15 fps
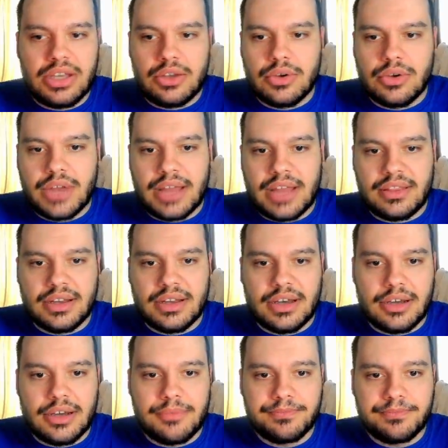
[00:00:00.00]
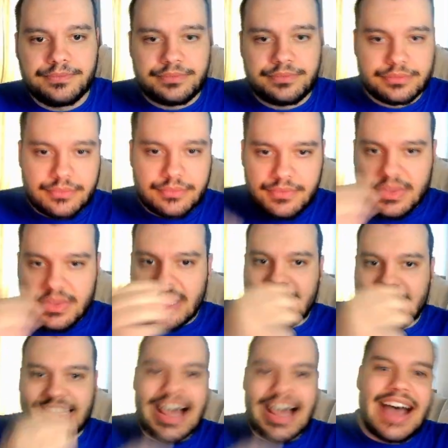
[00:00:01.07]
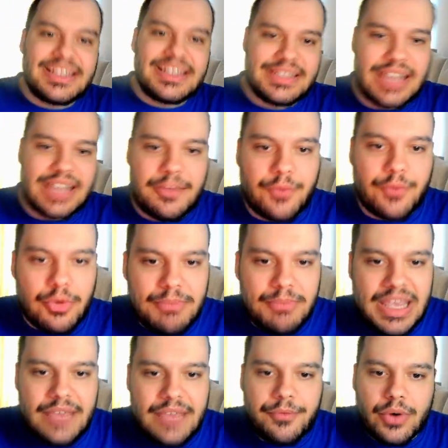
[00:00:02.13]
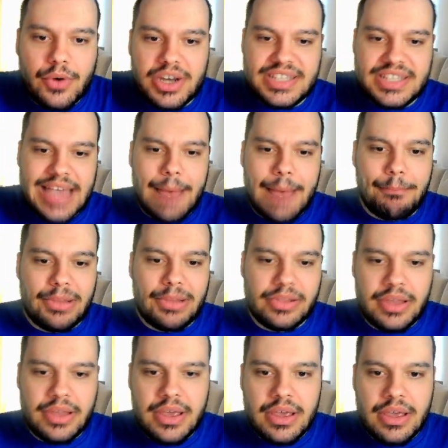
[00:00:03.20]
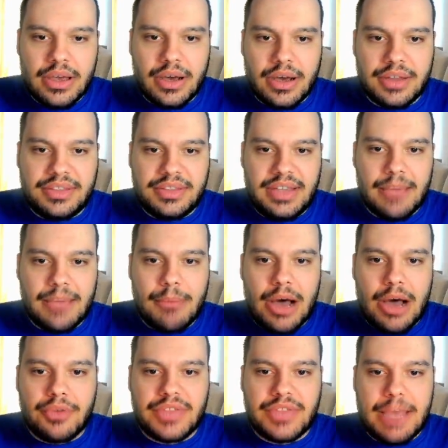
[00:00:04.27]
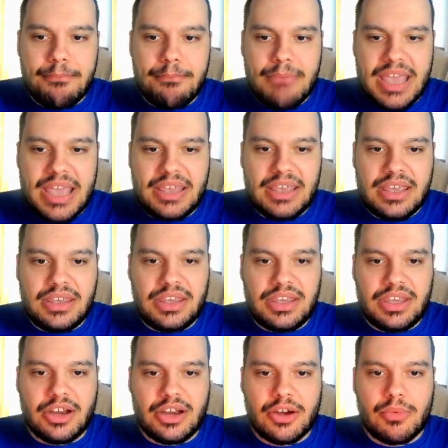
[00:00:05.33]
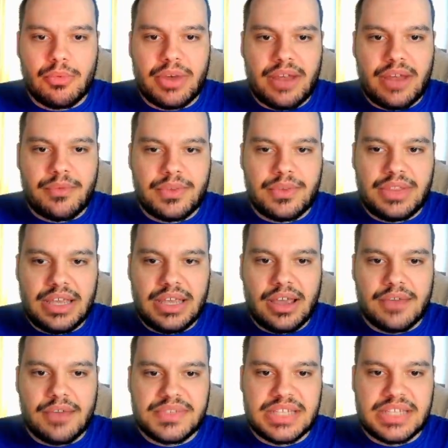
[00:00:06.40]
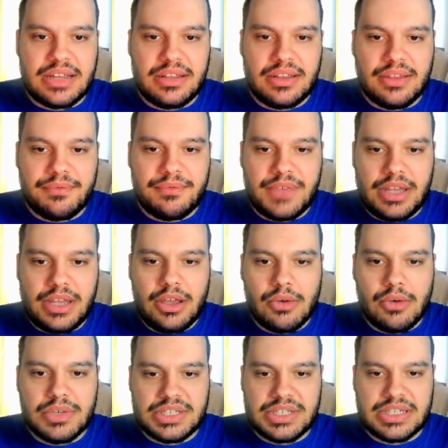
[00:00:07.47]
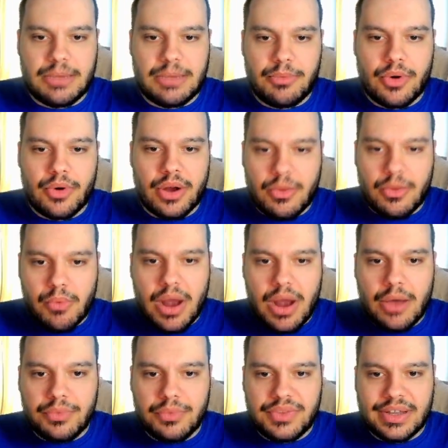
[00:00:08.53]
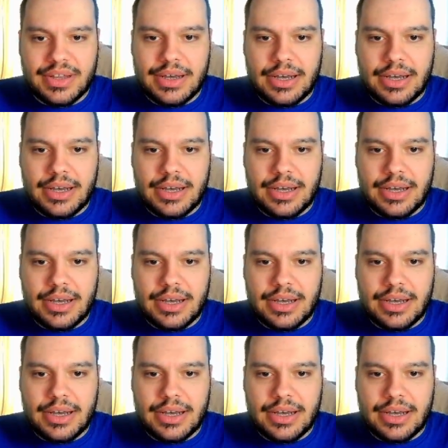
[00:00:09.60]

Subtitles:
good at the class. Like for me, for example, the amount I'm making here with everything I've said in the video is somewhere around